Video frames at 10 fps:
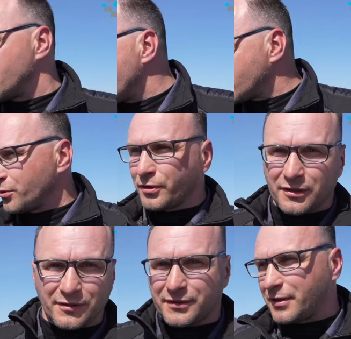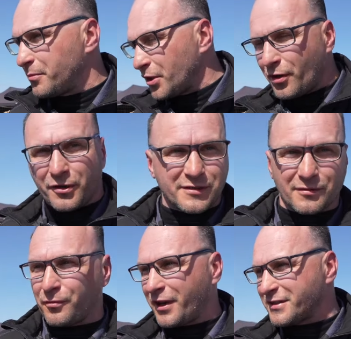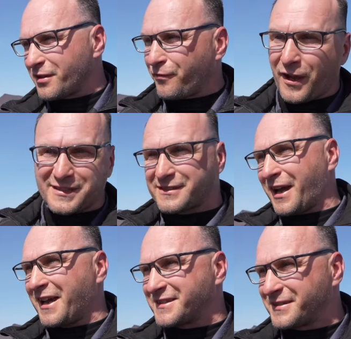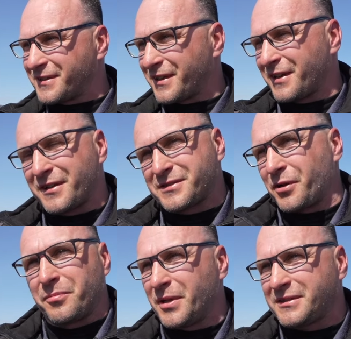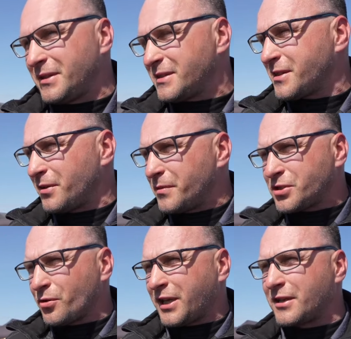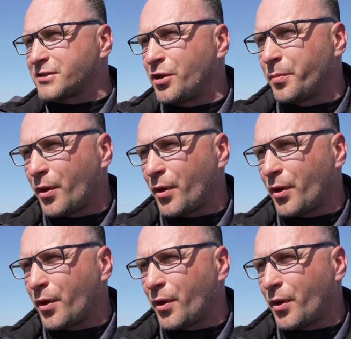just look into mirrors where is the fast guys uh, so but it's uh, it's okay it's no